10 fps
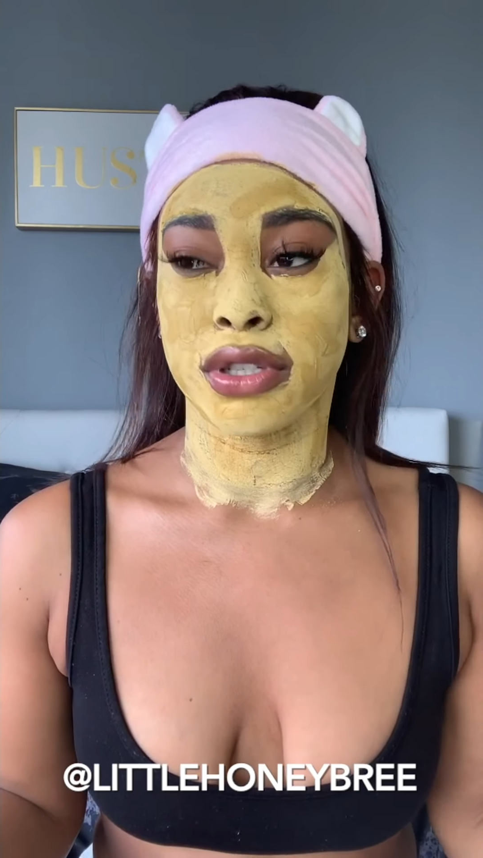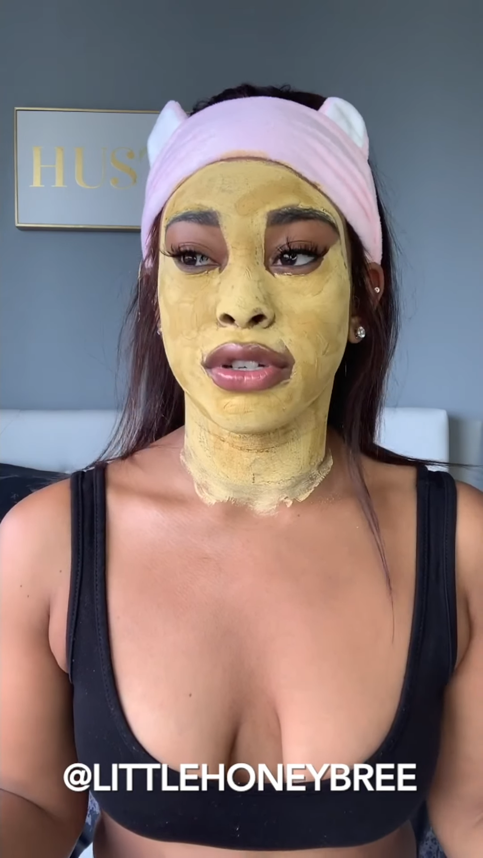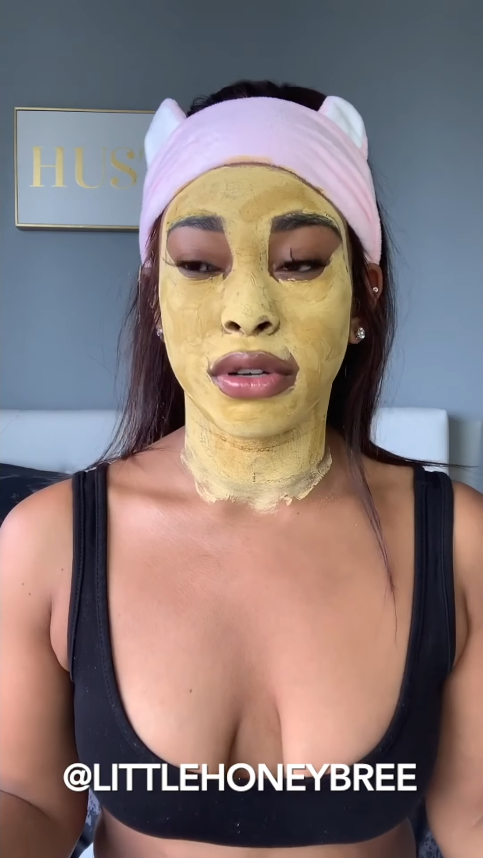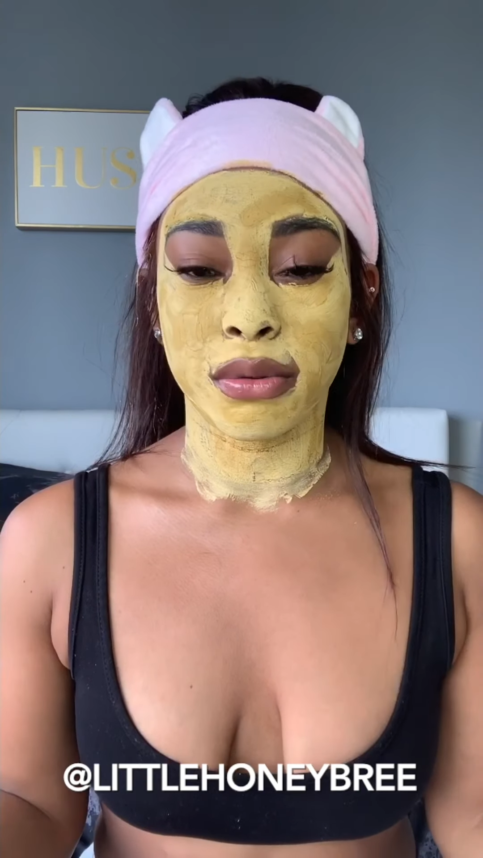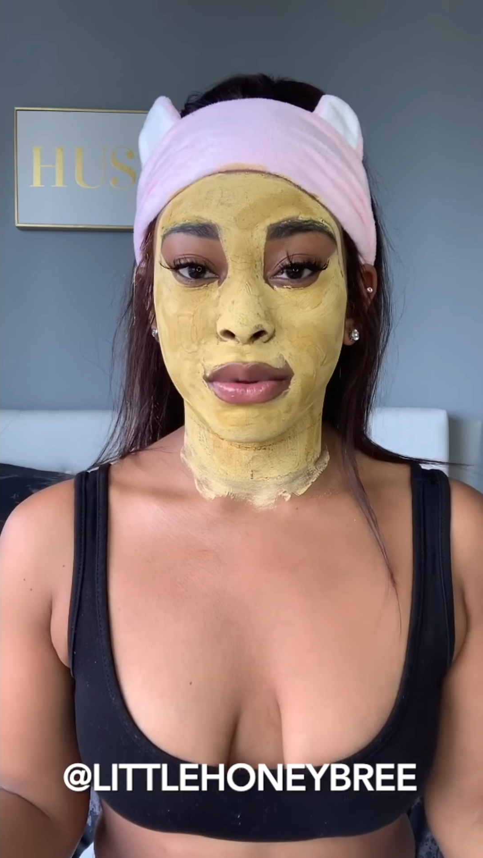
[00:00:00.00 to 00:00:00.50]
to
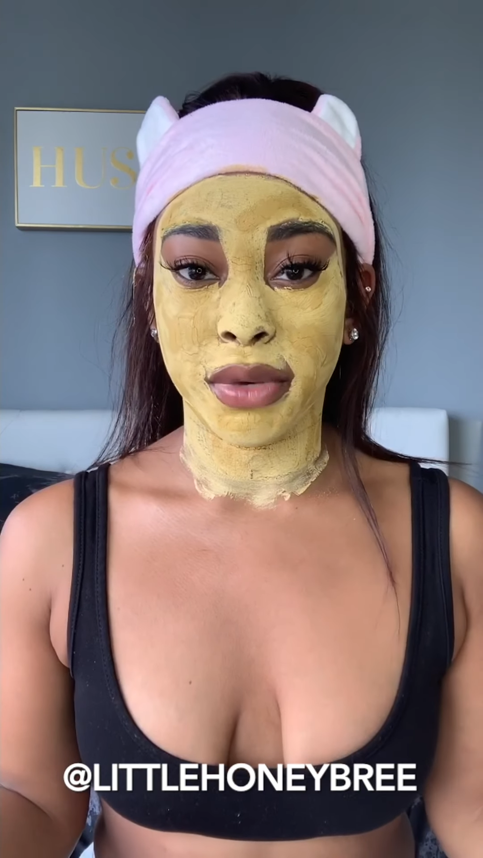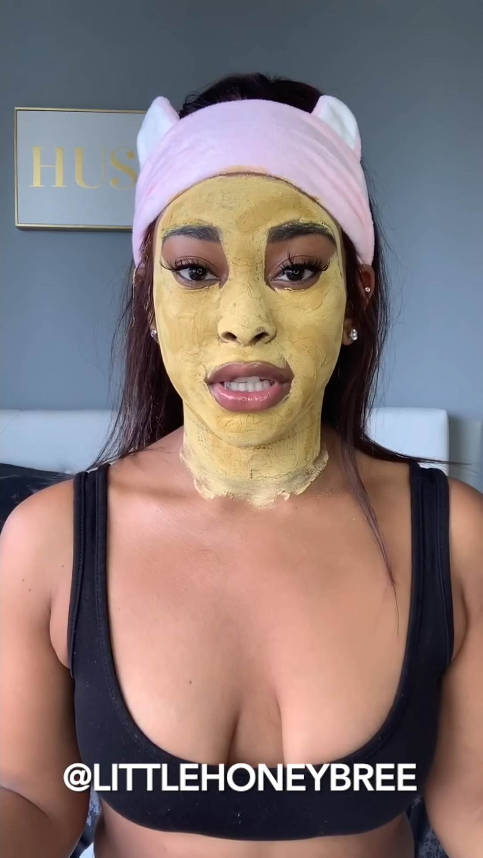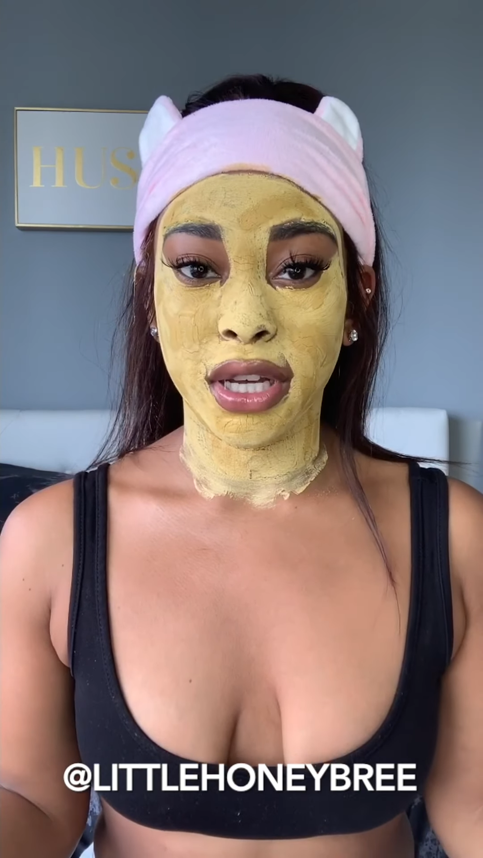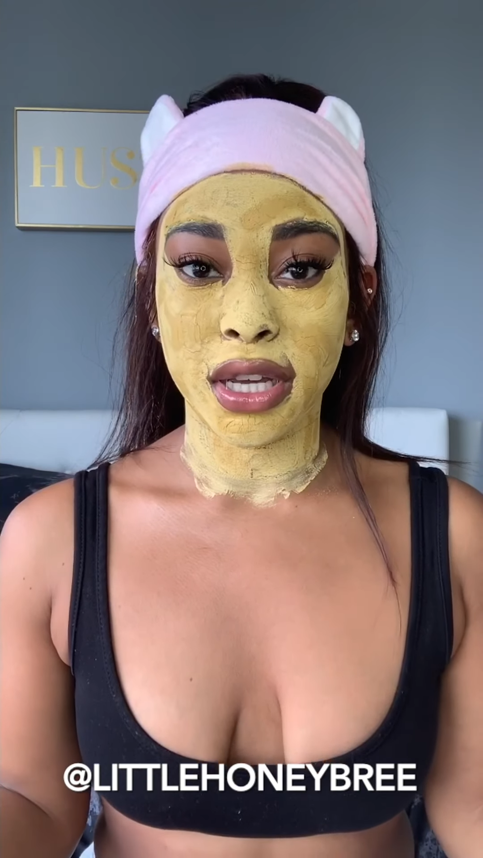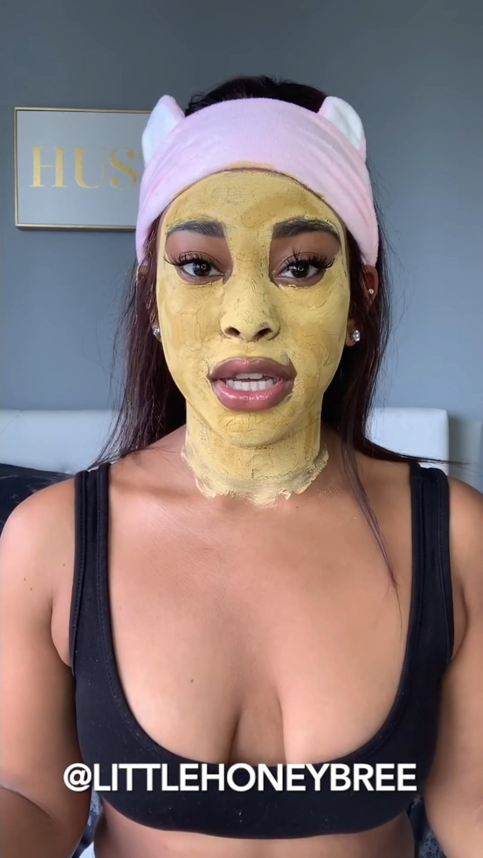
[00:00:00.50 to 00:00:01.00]
doing it with my
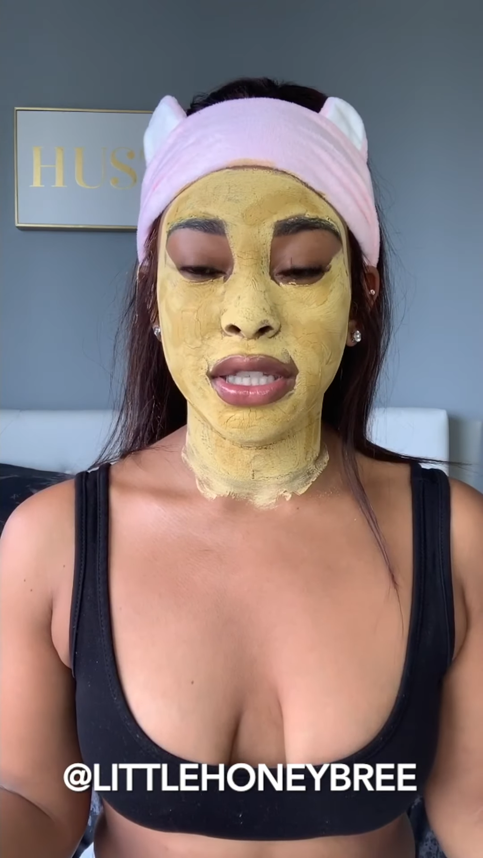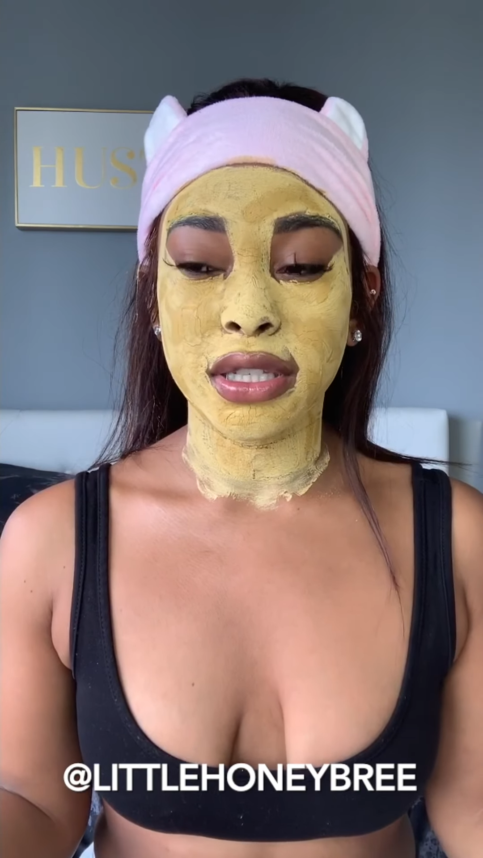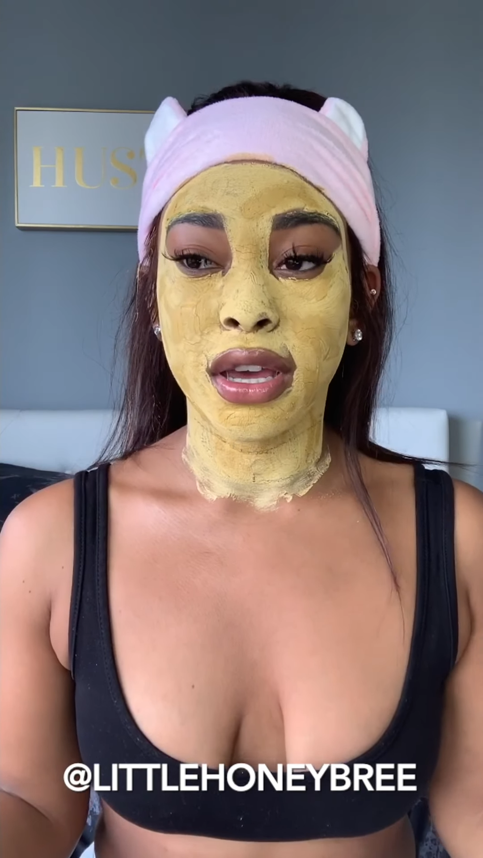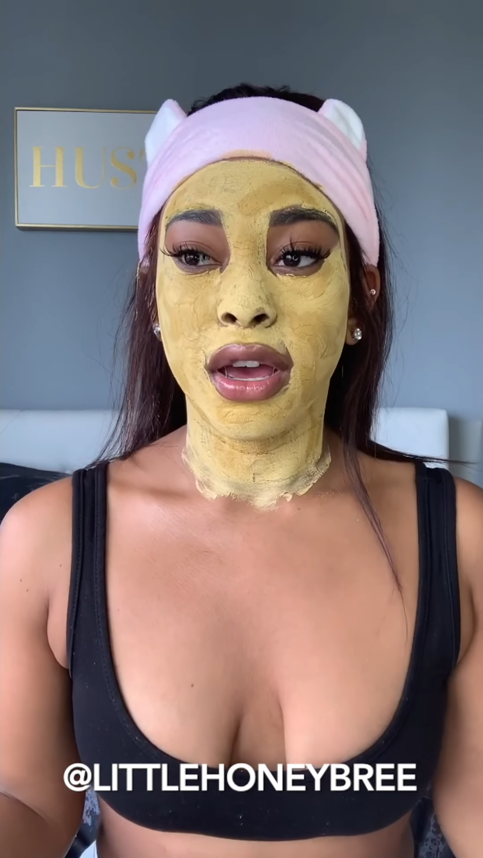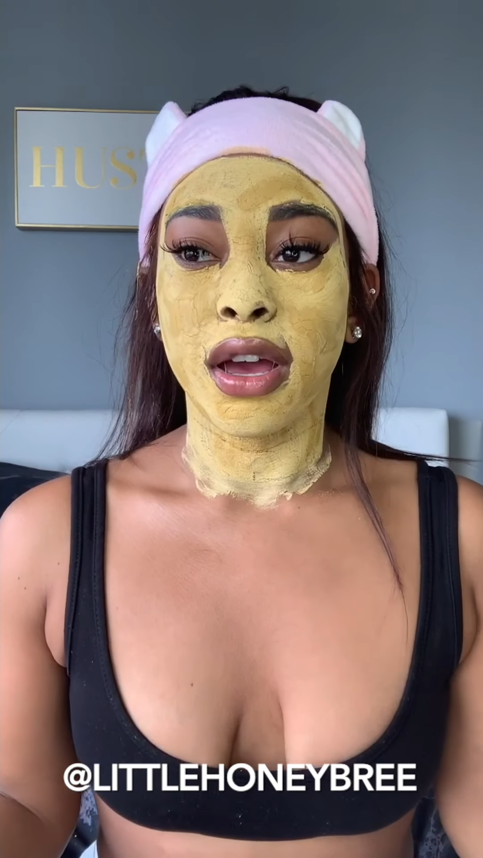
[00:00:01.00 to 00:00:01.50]

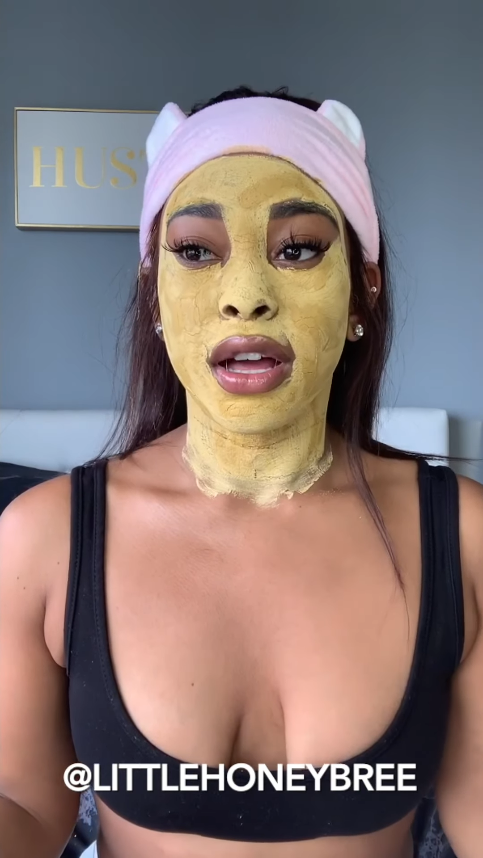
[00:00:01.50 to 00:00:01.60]
clients.